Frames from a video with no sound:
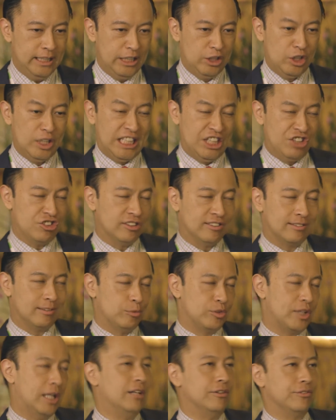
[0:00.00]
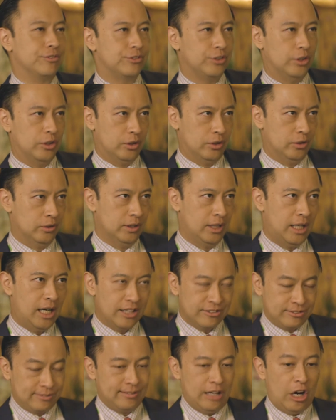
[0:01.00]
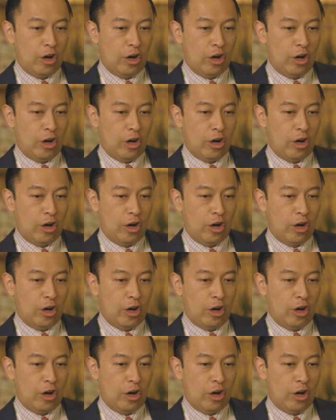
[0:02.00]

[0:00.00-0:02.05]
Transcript: Indonesians themselves, you know, us